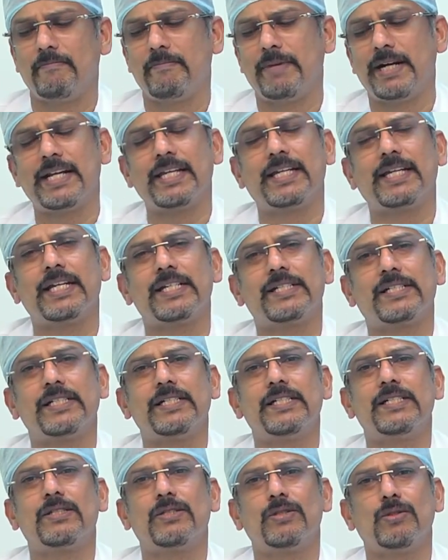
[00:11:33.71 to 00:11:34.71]

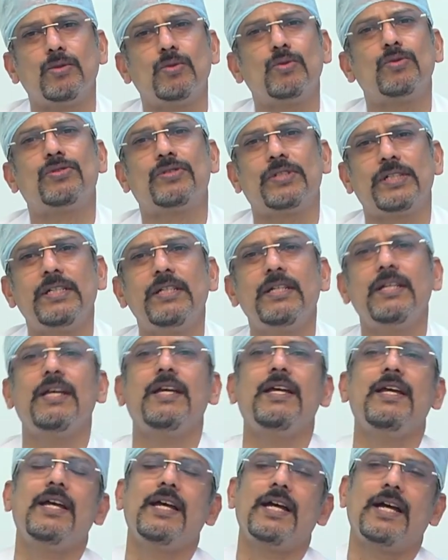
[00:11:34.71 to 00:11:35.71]
medications used in
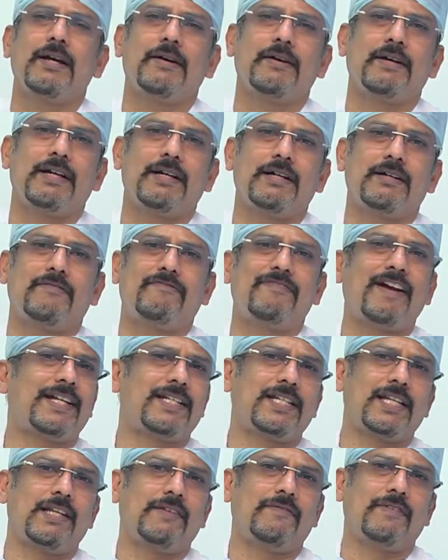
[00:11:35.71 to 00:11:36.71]

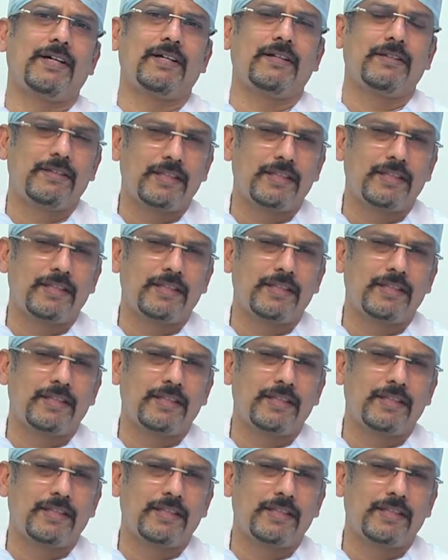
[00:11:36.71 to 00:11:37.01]
fatty liver?